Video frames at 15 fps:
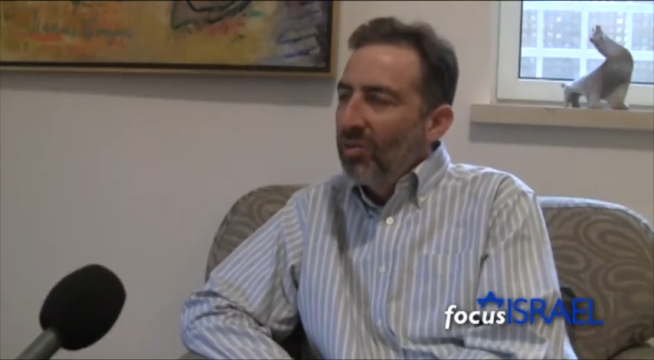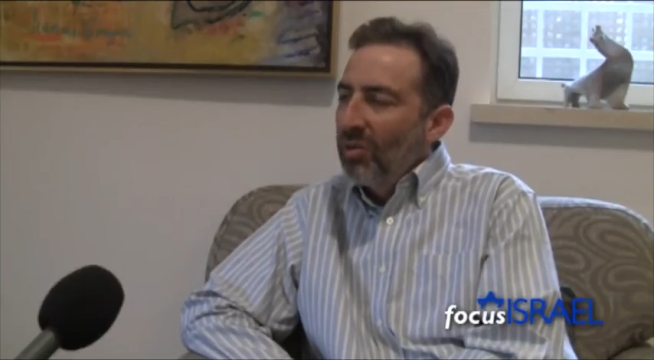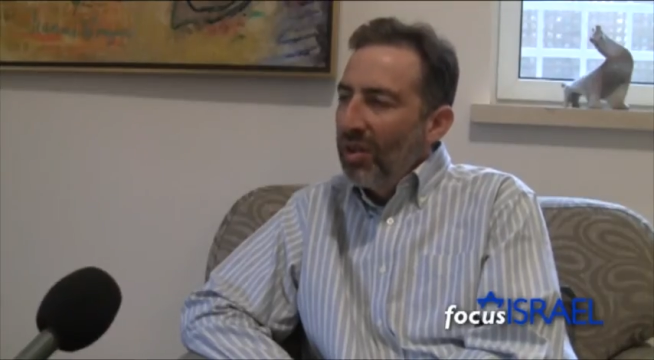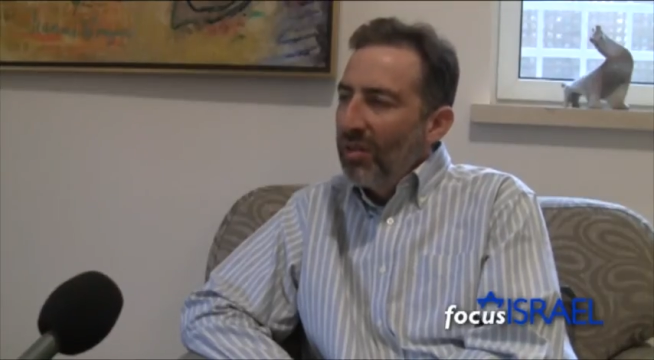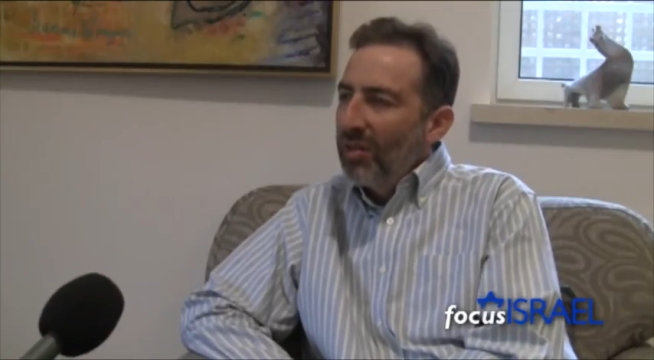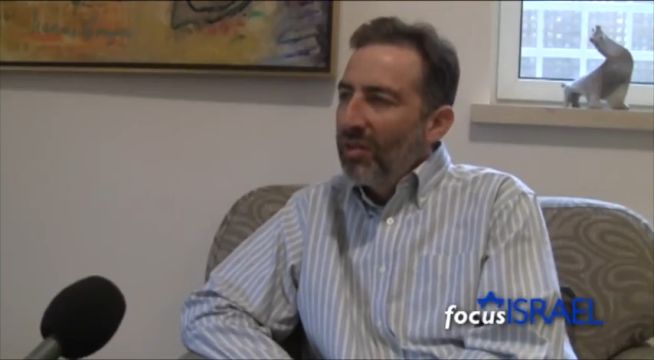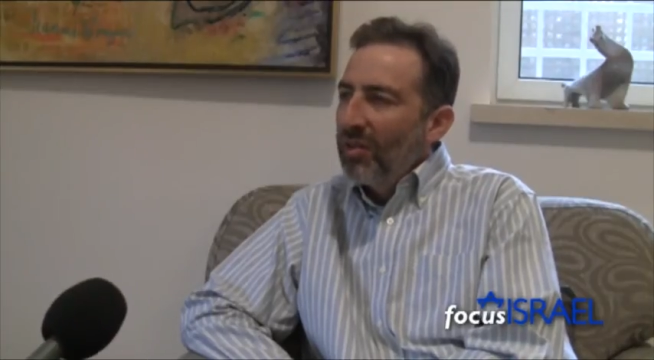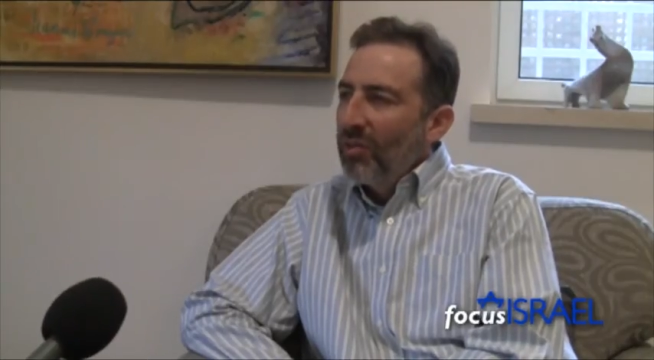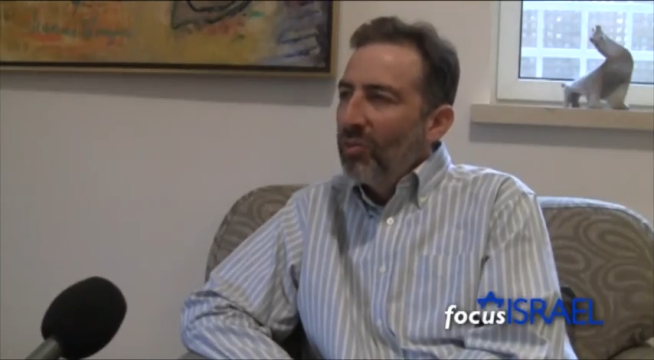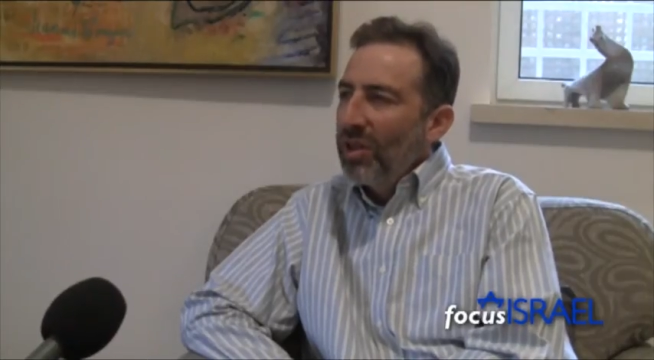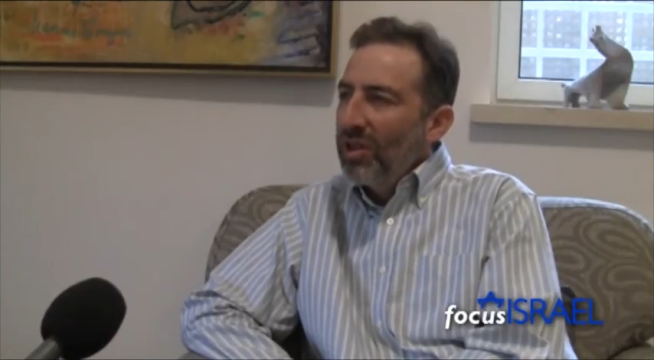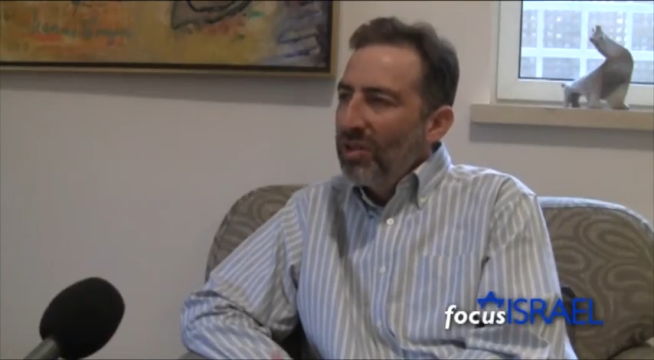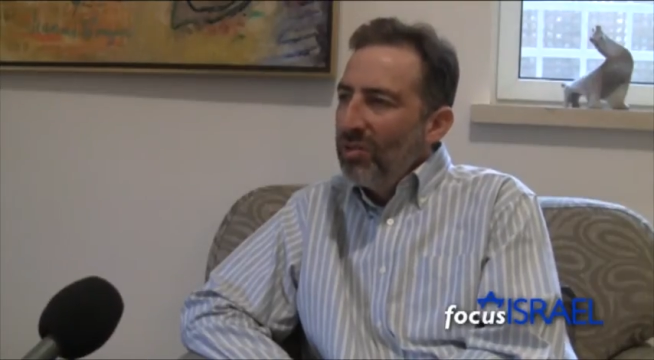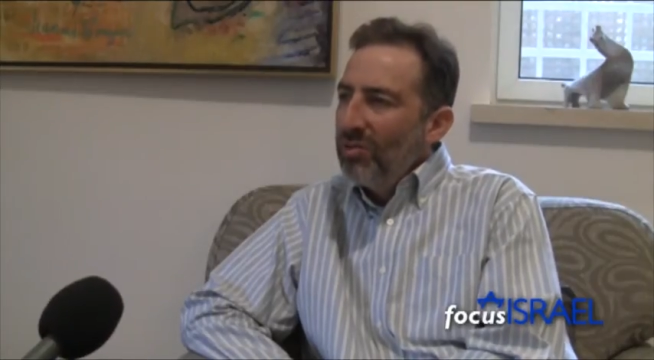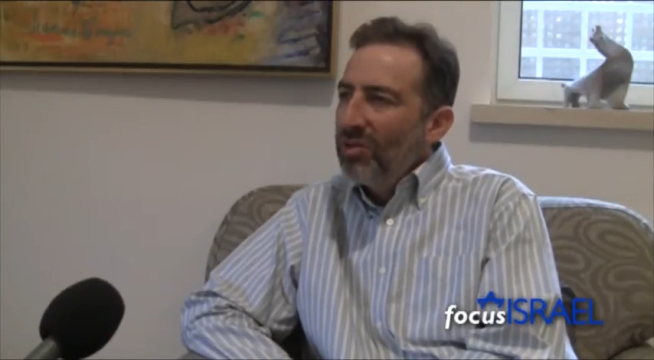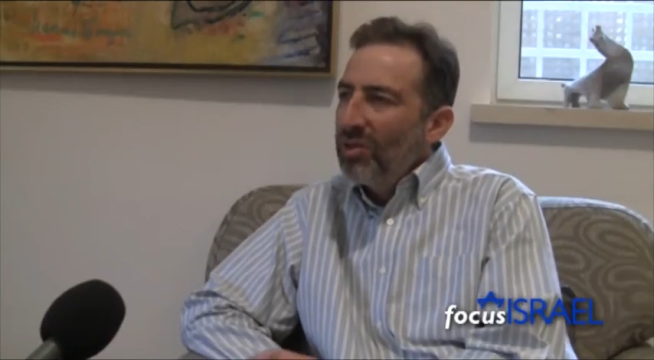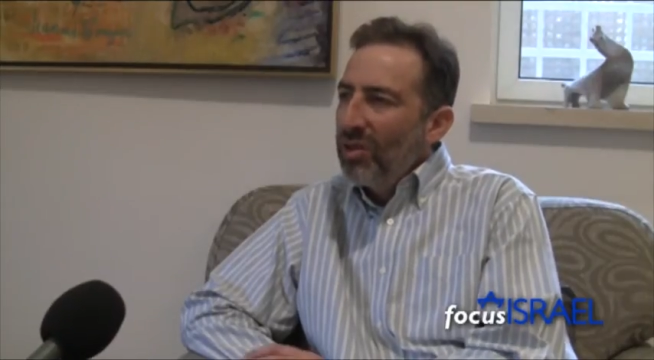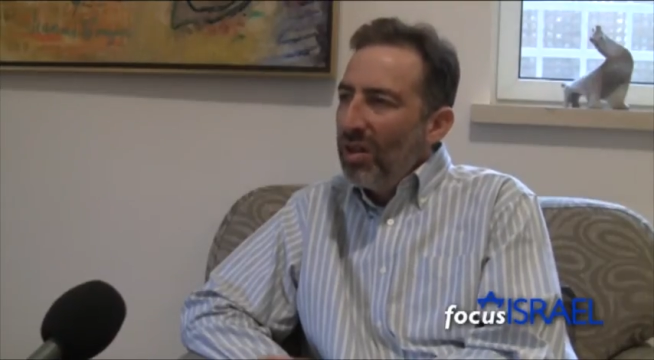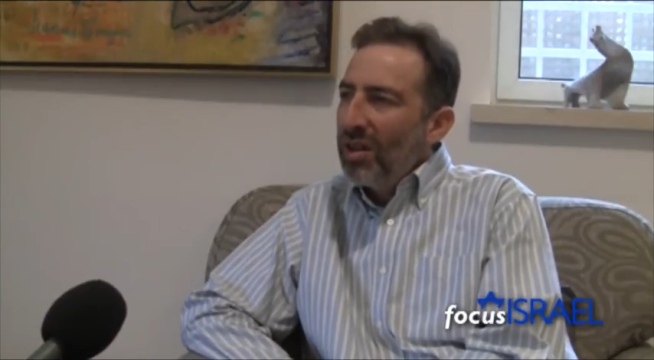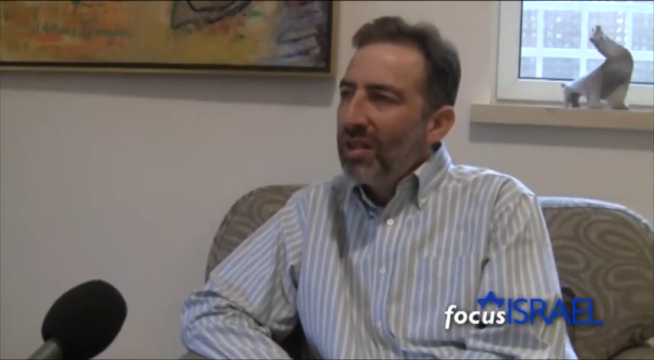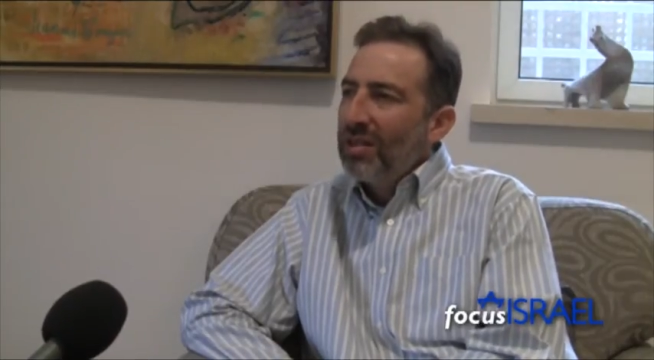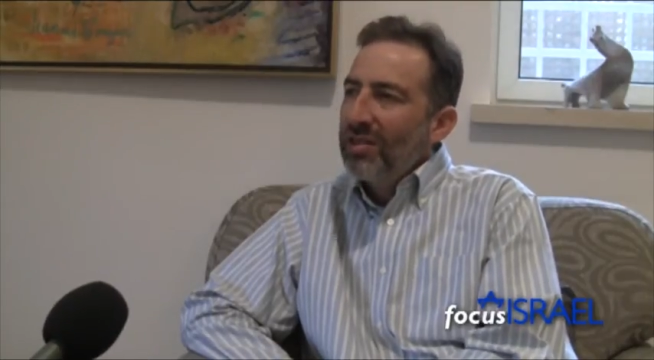Well, we do
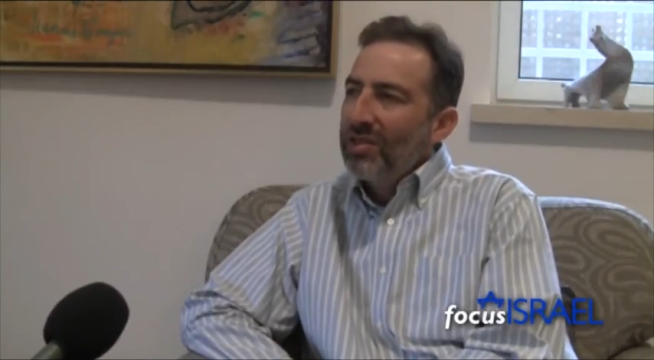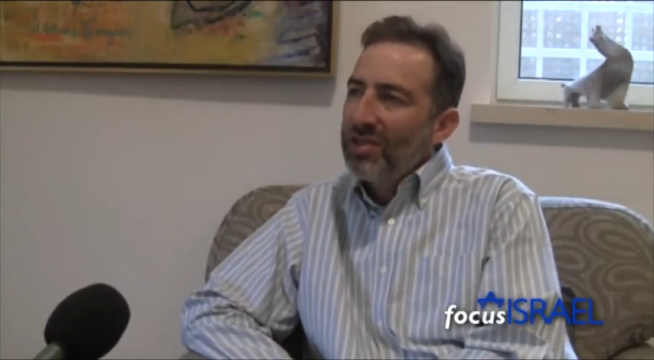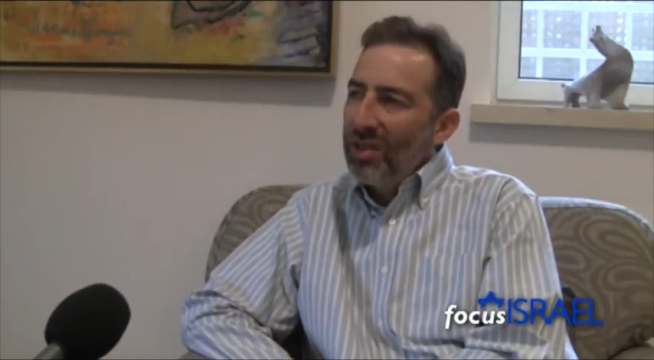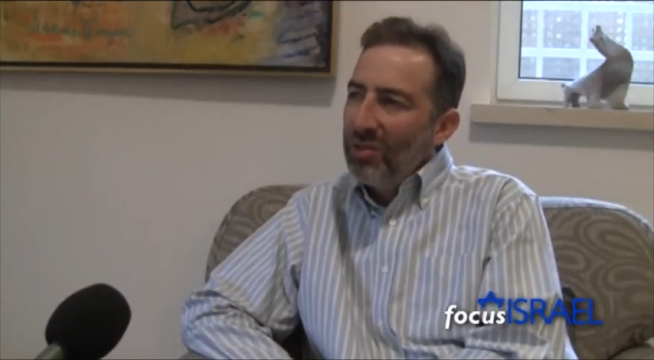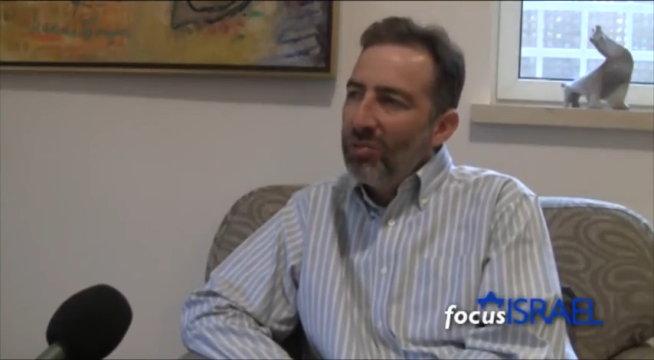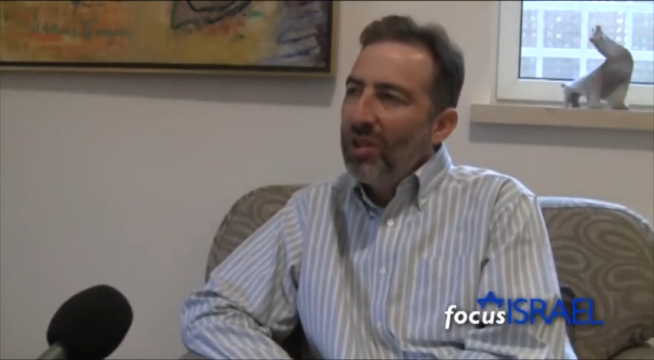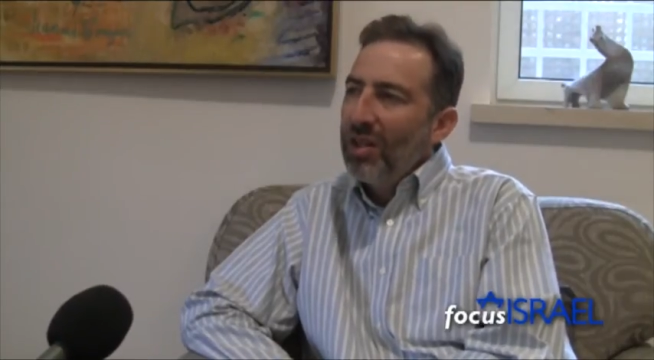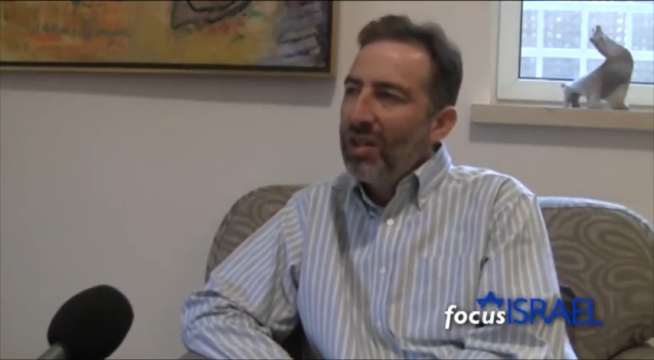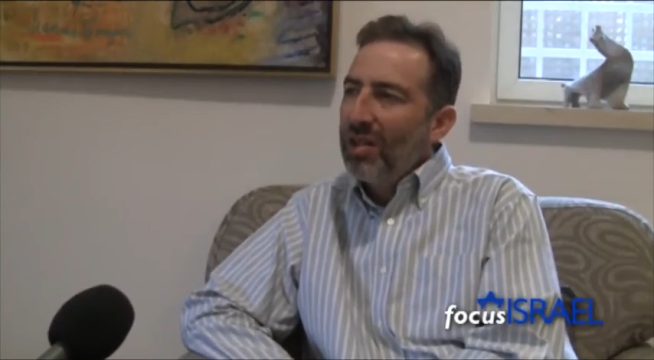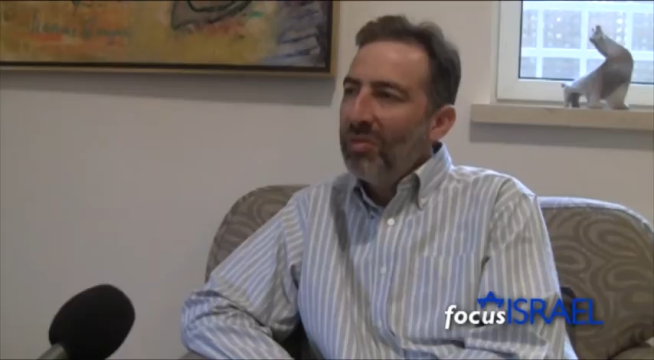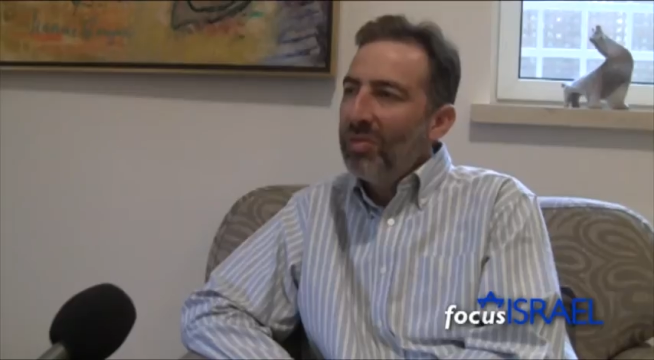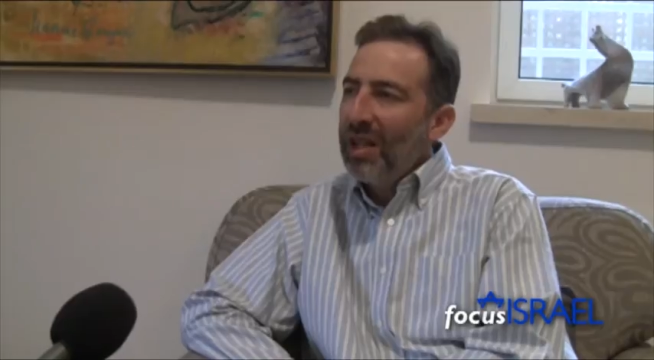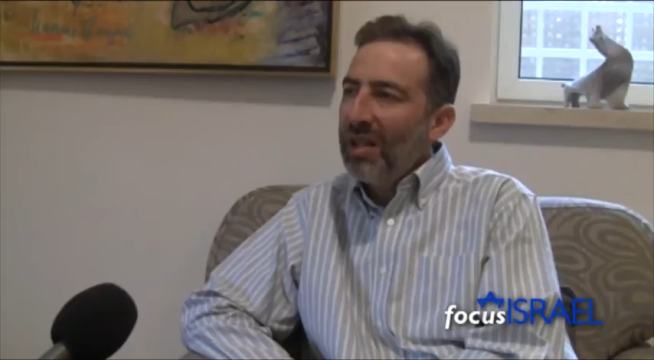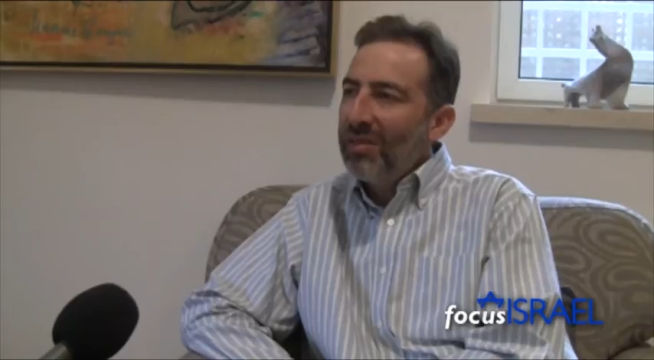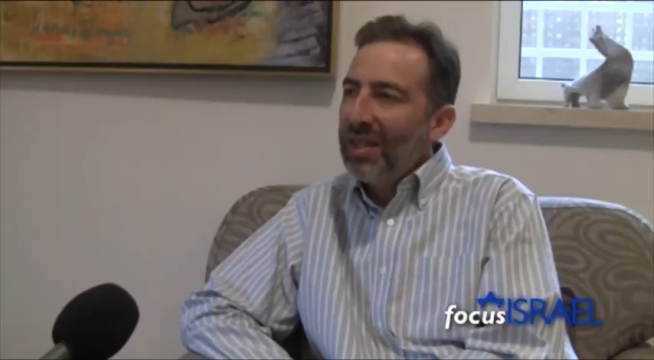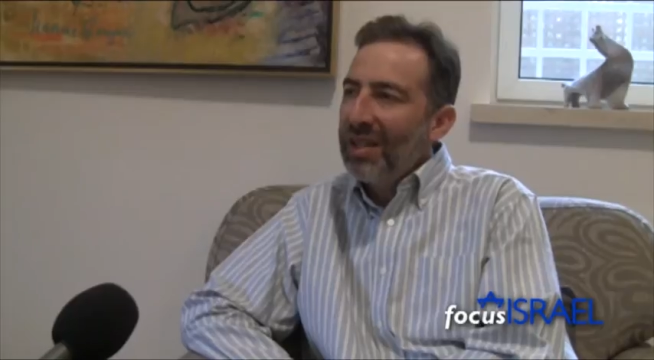talk somewhat about